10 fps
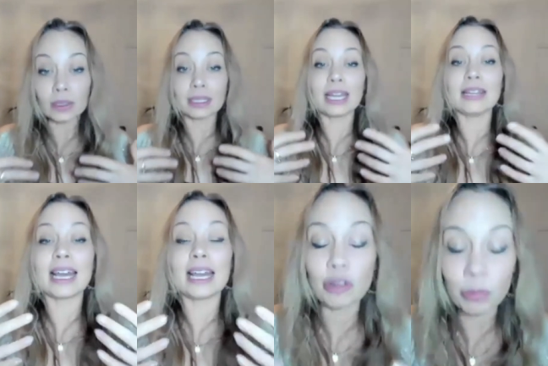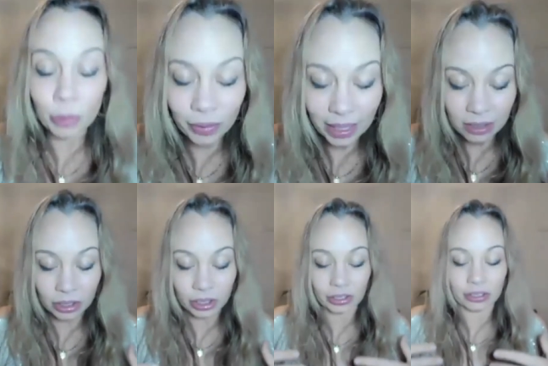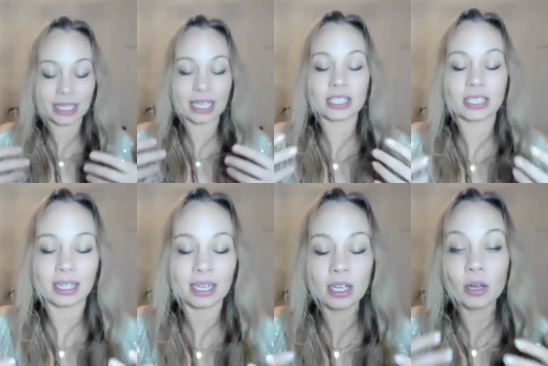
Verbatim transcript: Okay, then you'll move into co-creation,